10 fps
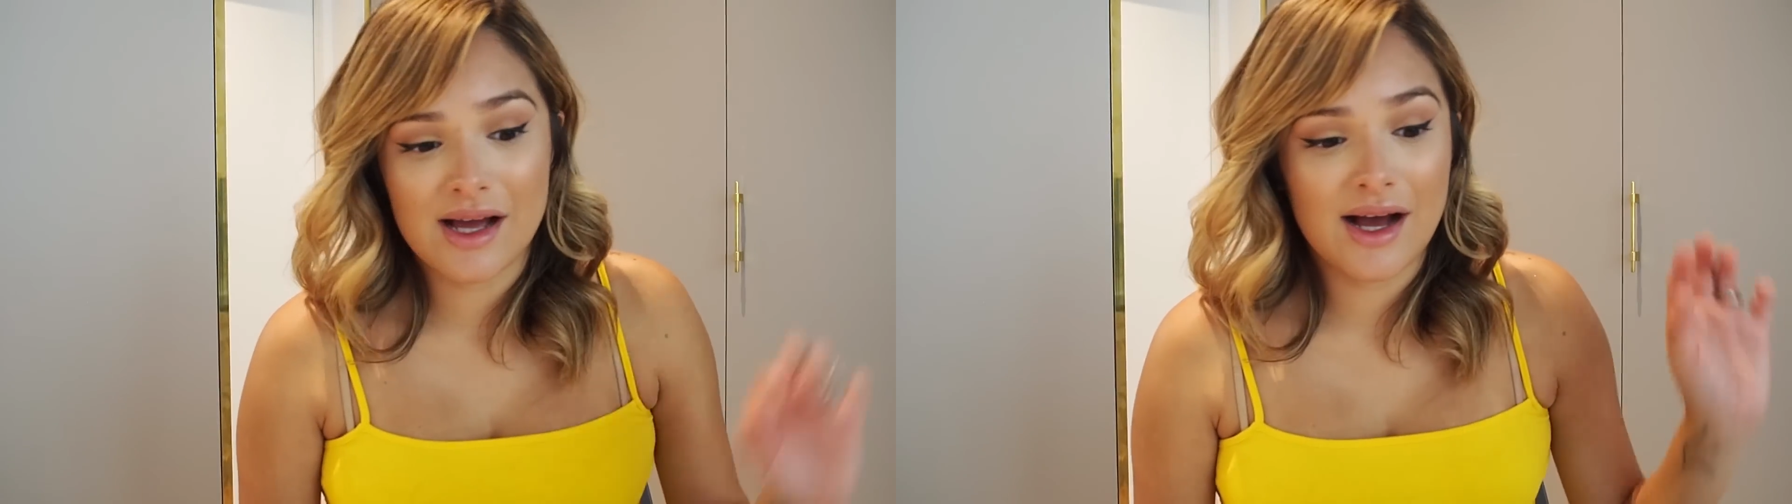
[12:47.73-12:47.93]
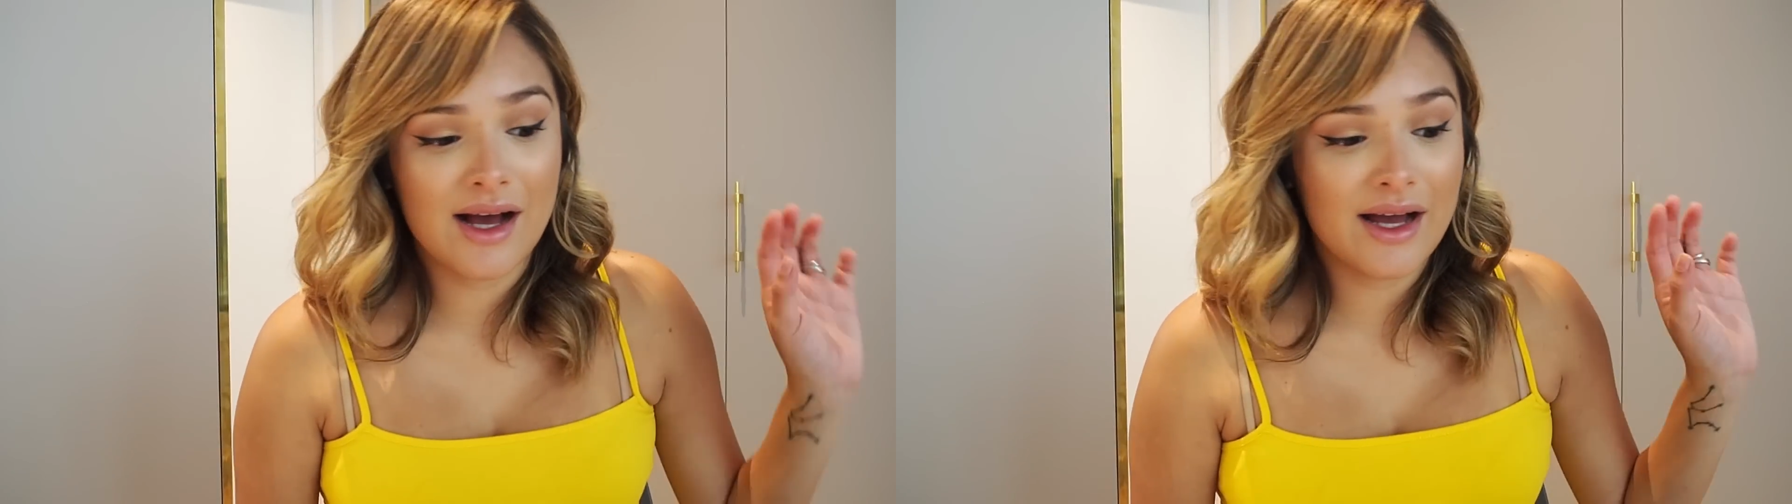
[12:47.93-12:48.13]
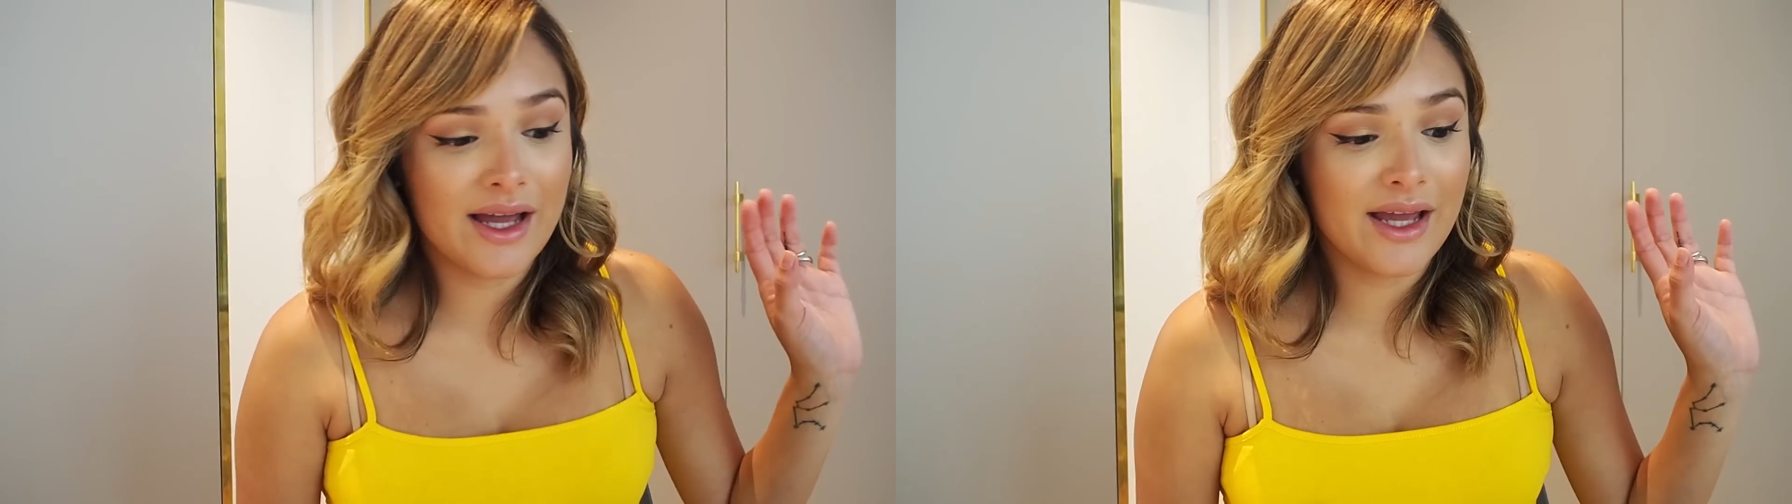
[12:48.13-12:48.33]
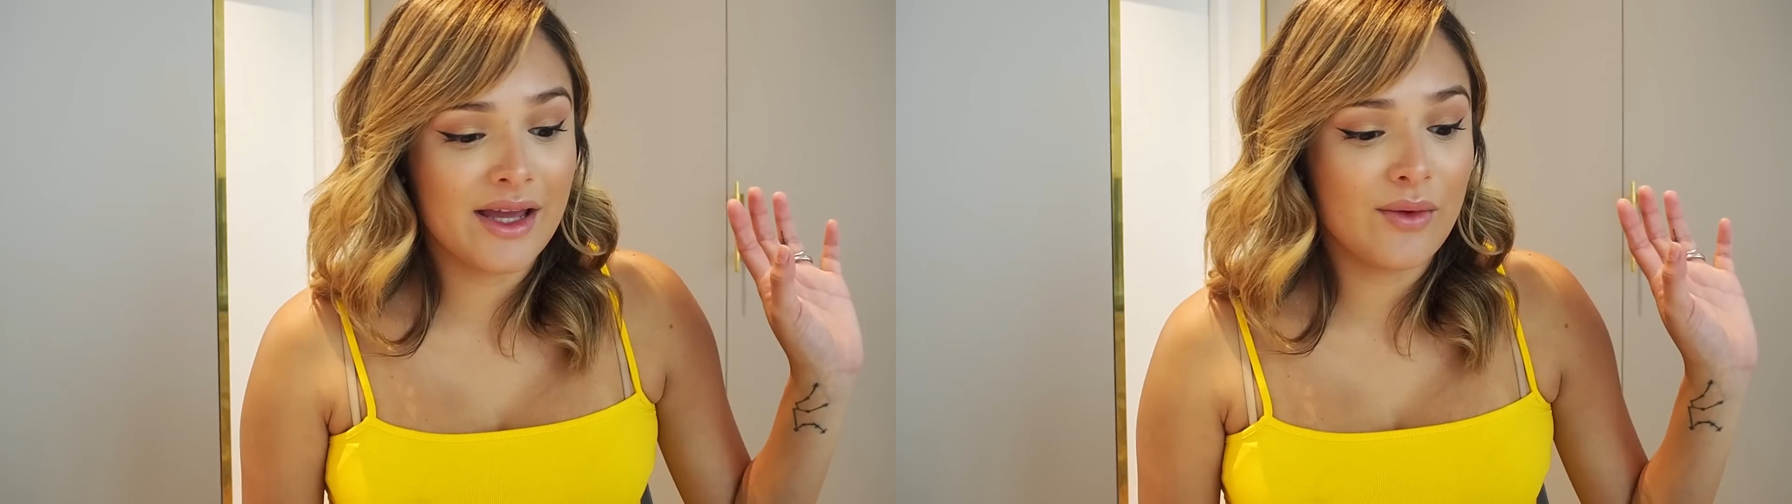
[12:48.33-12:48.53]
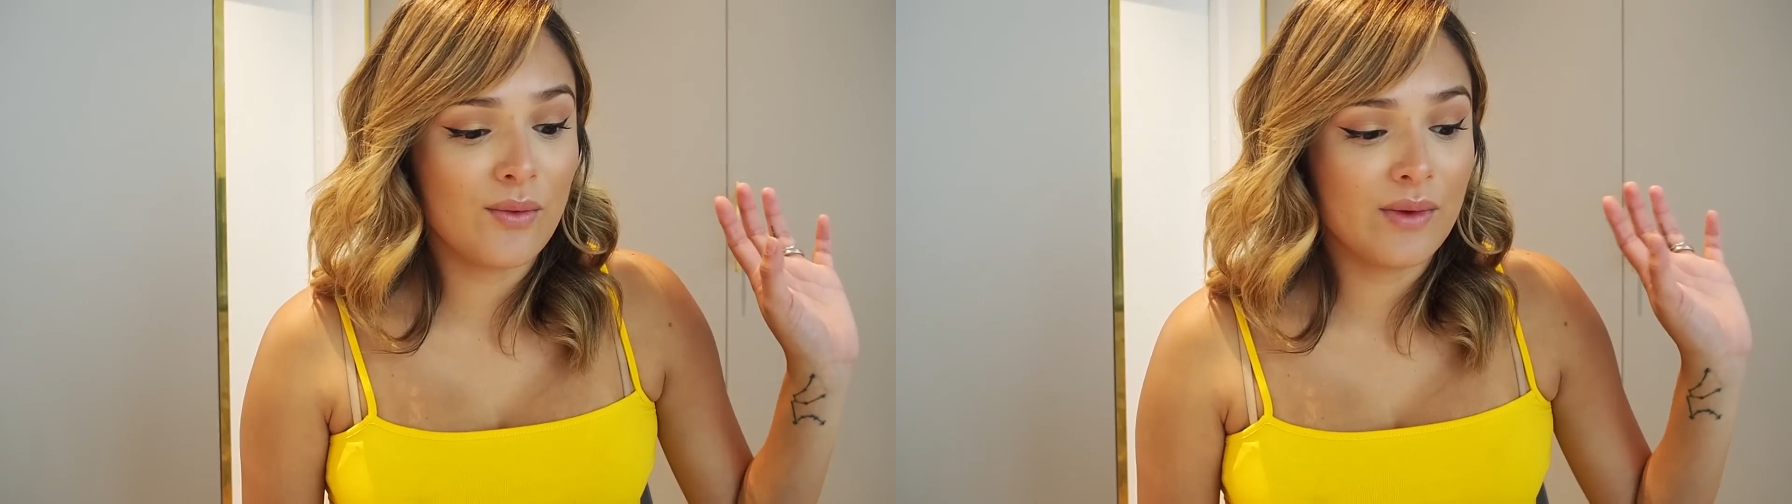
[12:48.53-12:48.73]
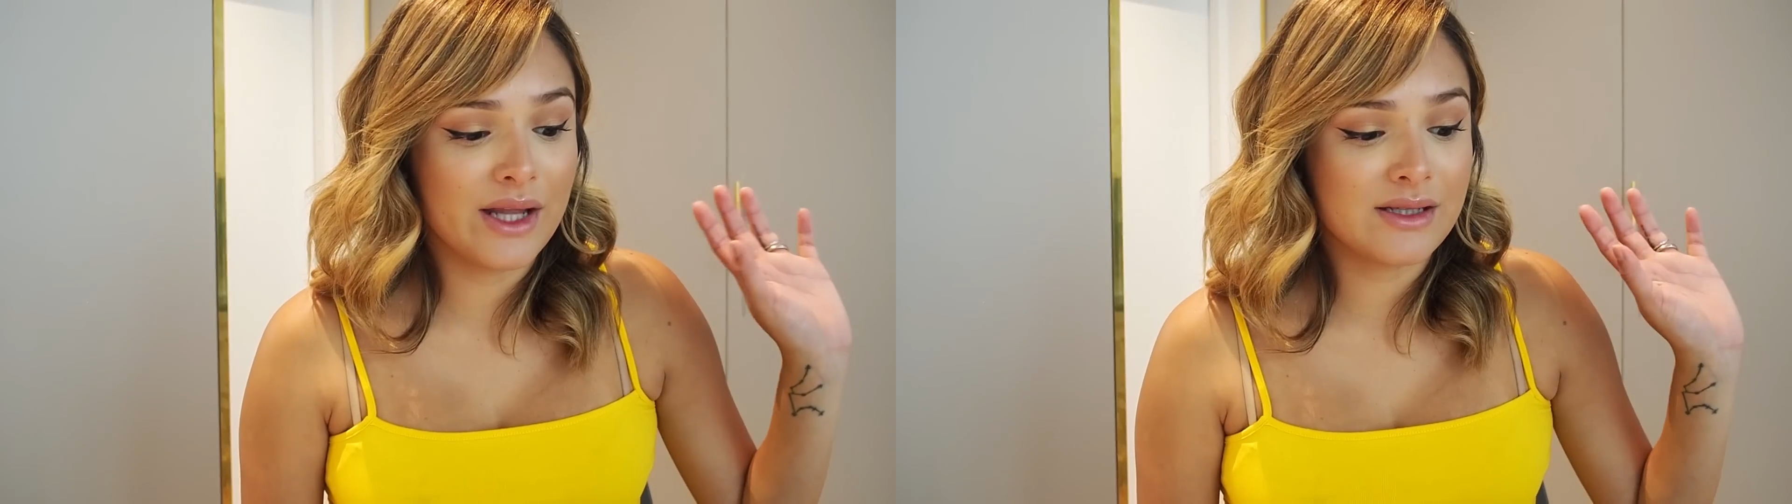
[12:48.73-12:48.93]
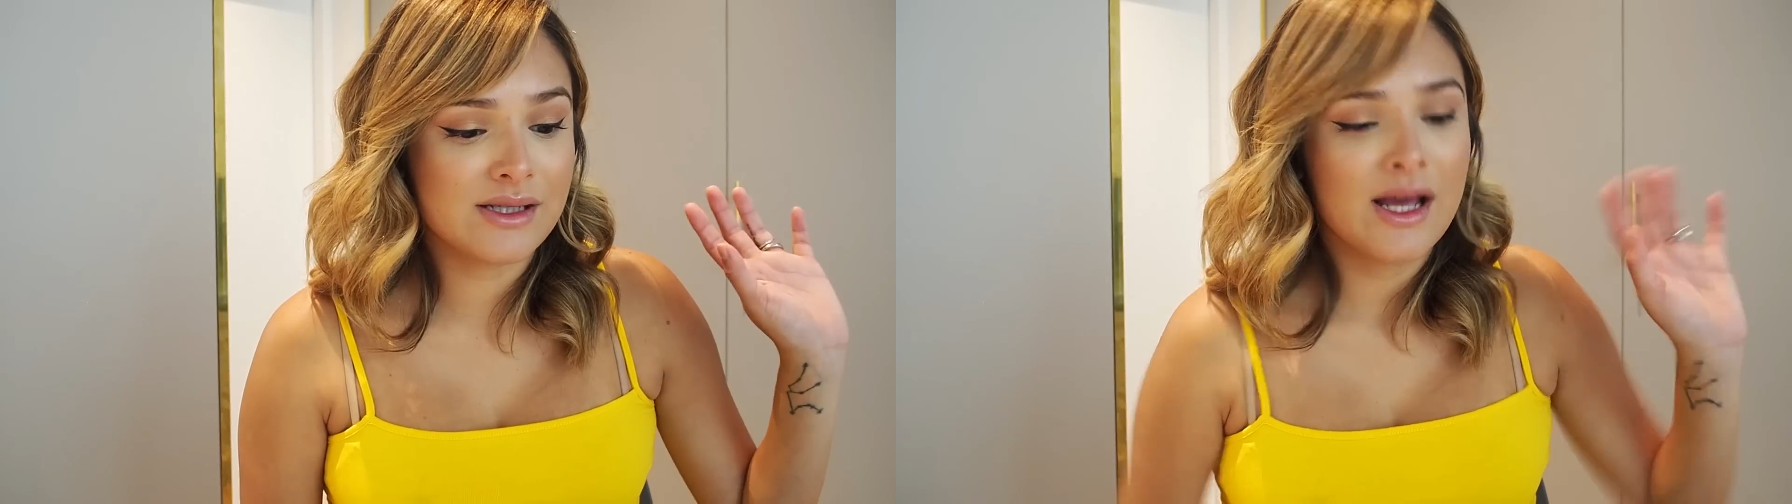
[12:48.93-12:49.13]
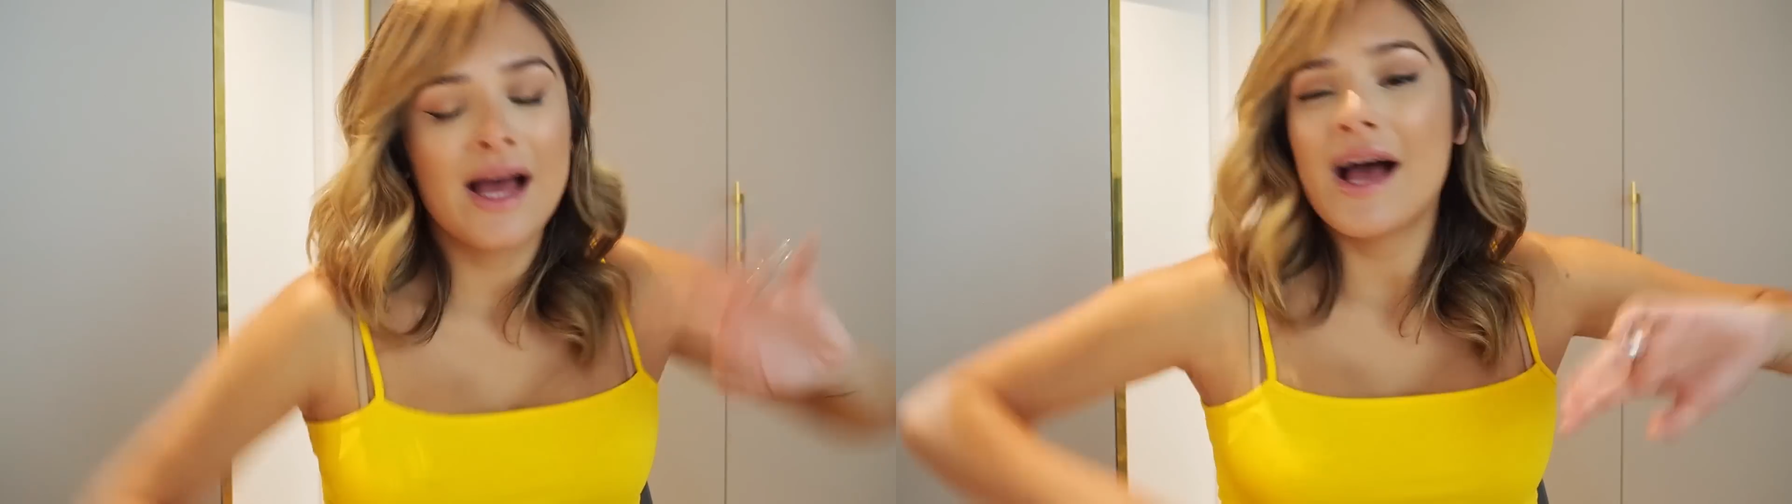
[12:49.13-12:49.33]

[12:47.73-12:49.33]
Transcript: I went,